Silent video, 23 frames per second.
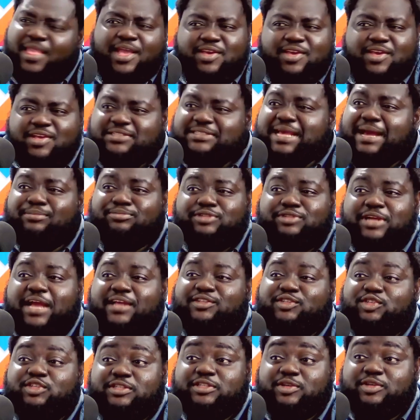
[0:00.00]
see, You
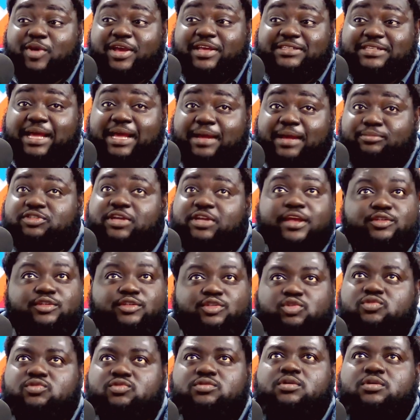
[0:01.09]
see what you say? I'm trying to
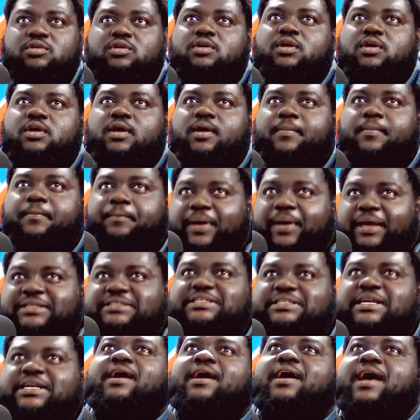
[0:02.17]
picture
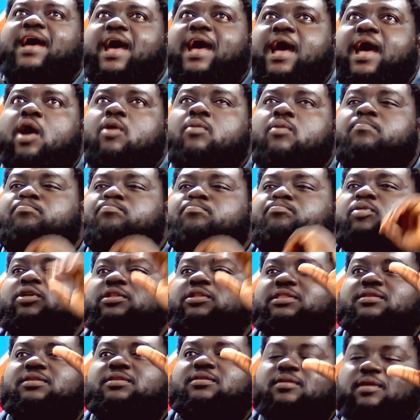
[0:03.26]
how both
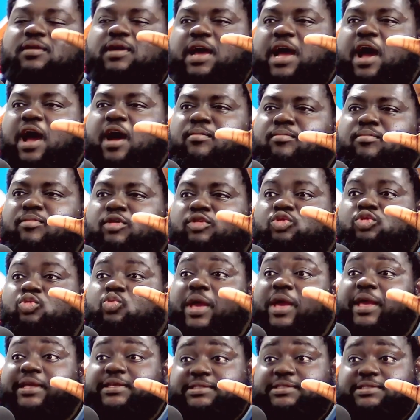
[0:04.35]
works.